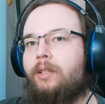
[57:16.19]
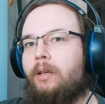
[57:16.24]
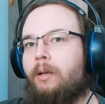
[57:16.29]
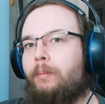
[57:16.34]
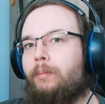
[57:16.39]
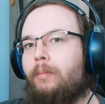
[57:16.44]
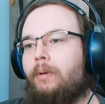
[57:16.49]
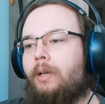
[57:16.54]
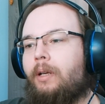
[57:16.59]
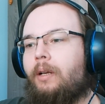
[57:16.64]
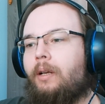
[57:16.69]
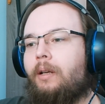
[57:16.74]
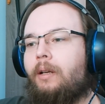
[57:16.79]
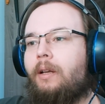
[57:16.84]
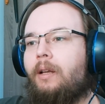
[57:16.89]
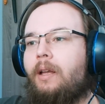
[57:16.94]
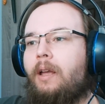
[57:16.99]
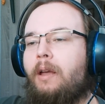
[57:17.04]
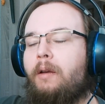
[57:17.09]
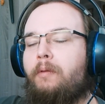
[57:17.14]
some
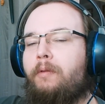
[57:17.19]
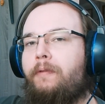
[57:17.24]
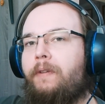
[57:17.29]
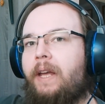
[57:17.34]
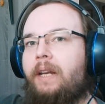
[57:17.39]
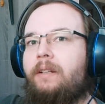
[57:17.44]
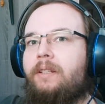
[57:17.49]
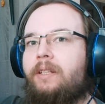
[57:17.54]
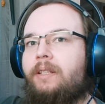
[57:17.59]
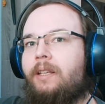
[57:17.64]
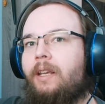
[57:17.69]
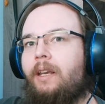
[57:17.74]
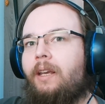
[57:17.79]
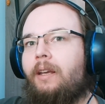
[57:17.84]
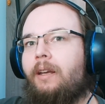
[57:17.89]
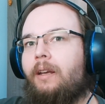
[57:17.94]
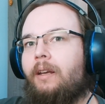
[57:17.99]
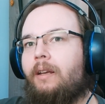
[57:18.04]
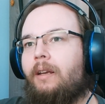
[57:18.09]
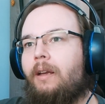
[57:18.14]
uh,
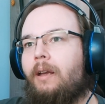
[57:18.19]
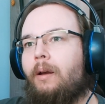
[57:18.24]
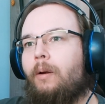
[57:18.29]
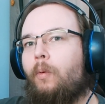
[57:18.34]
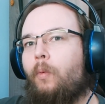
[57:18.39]
fencing.